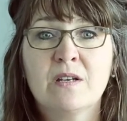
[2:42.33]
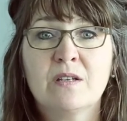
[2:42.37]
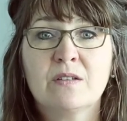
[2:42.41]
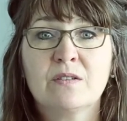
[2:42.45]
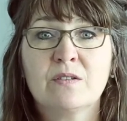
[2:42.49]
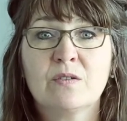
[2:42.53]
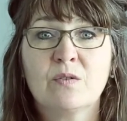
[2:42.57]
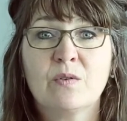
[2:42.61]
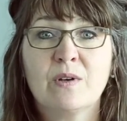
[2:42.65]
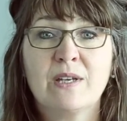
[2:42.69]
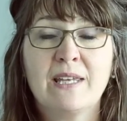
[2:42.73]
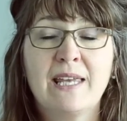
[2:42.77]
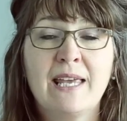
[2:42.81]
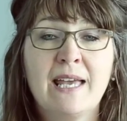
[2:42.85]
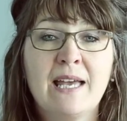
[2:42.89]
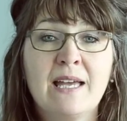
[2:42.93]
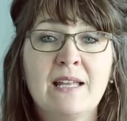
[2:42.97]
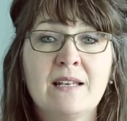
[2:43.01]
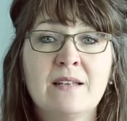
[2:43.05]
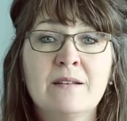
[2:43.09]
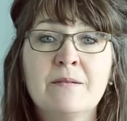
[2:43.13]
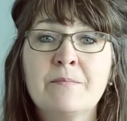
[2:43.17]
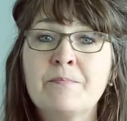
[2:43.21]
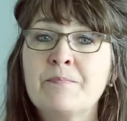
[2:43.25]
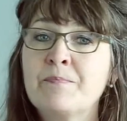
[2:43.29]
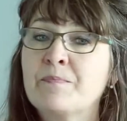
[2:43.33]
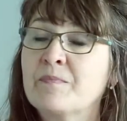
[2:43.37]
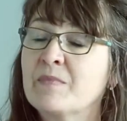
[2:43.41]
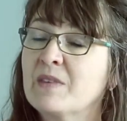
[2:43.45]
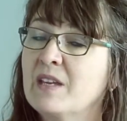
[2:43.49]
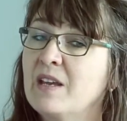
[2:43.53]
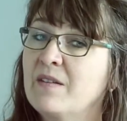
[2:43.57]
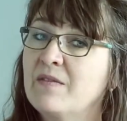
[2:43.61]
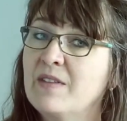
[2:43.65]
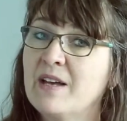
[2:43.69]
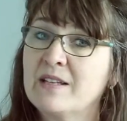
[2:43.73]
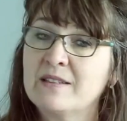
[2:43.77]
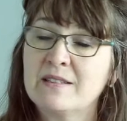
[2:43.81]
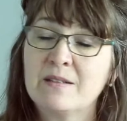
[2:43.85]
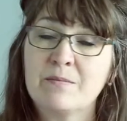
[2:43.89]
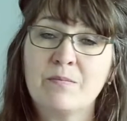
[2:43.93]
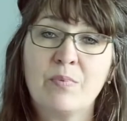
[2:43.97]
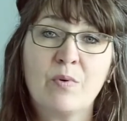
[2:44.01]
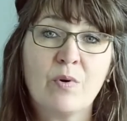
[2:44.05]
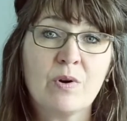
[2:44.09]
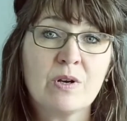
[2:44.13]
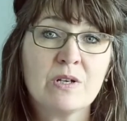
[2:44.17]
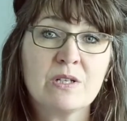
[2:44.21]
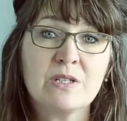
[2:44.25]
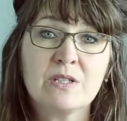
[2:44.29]
So again, if that's
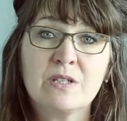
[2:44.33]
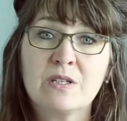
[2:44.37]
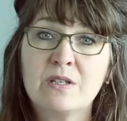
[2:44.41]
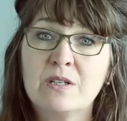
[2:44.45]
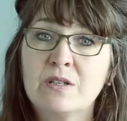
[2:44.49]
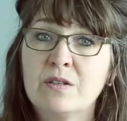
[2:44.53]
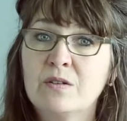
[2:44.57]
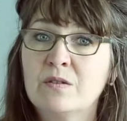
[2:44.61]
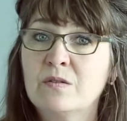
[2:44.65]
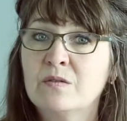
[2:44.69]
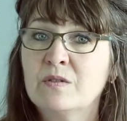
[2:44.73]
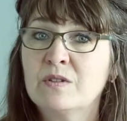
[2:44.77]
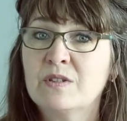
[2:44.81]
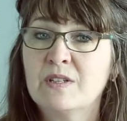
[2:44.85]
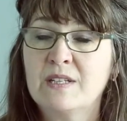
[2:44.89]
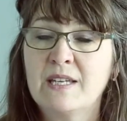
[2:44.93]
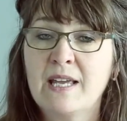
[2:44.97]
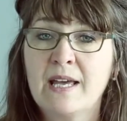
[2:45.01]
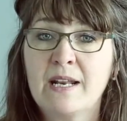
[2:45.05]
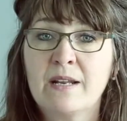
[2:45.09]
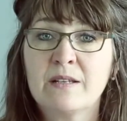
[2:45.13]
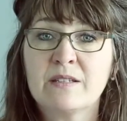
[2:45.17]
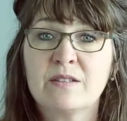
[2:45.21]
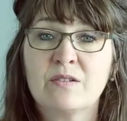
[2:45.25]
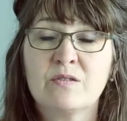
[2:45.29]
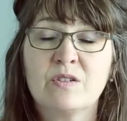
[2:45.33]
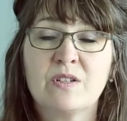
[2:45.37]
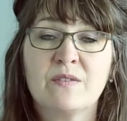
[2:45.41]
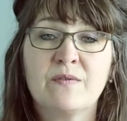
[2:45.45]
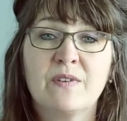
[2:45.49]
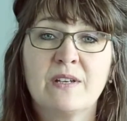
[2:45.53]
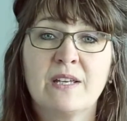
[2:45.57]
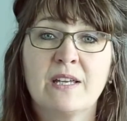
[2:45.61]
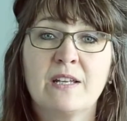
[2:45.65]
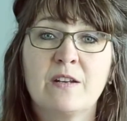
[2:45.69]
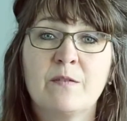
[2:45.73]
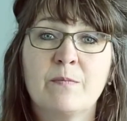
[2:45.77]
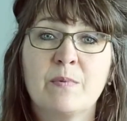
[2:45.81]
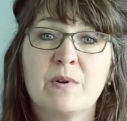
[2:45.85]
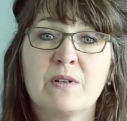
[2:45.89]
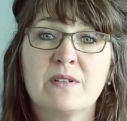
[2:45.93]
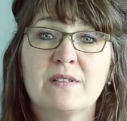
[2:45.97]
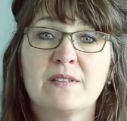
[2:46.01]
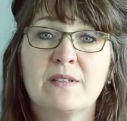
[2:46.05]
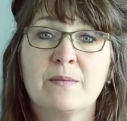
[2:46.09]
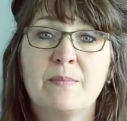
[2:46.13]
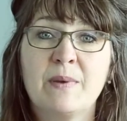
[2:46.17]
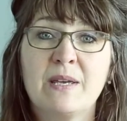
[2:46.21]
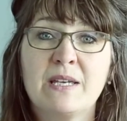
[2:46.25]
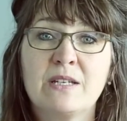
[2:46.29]
important to you to get a certificate of
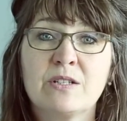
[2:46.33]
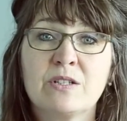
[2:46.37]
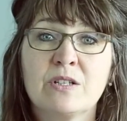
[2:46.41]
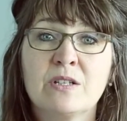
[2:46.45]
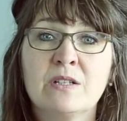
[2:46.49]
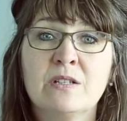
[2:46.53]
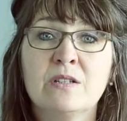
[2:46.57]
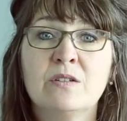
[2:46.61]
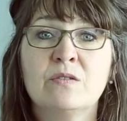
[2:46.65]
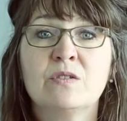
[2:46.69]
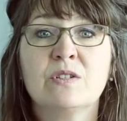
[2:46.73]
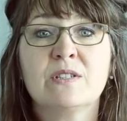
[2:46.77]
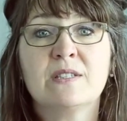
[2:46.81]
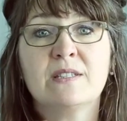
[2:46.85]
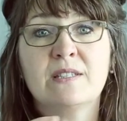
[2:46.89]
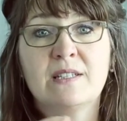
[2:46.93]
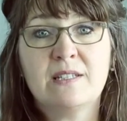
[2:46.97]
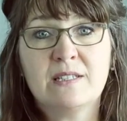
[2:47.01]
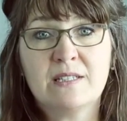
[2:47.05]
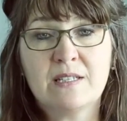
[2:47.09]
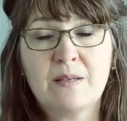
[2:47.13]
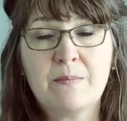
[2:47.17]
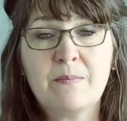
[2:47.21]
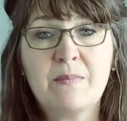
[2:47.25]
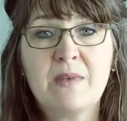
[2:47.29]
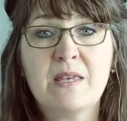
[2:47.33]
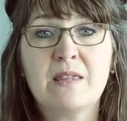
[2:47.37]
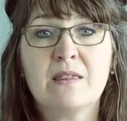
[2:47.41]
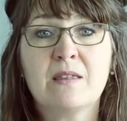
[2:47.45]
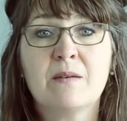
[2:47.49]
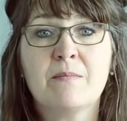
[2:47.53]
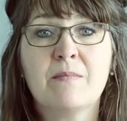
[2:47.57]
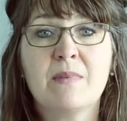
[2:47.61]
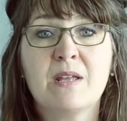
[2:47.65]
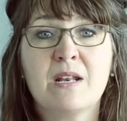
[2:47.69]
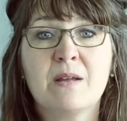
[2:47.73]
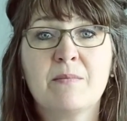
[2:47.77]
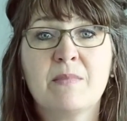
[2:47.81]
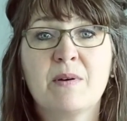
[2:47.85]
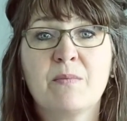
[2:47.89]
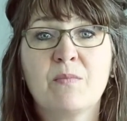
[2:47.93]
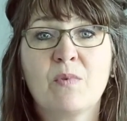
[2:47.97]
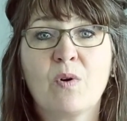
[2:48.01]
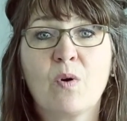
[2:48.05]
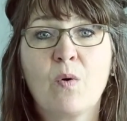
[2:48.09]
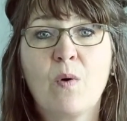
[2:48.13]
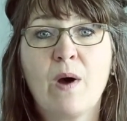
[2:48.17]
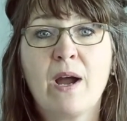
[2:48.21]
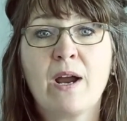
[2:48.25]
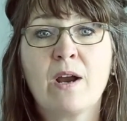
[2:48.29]
participation, you just need to meet the minimum
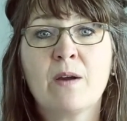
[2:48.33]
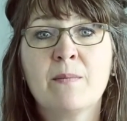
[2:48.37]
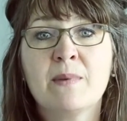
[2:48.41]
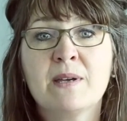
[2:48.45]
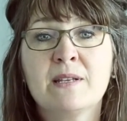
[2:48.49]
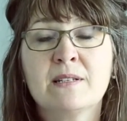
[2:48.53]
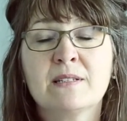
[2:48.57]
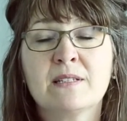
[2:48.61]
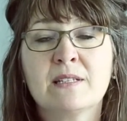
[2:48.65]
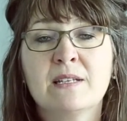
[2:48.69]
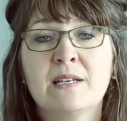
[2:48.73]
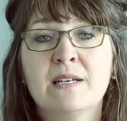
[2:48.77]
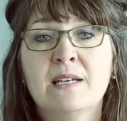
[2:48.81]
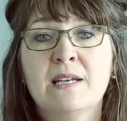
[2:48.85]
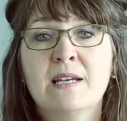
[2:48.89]
requirement,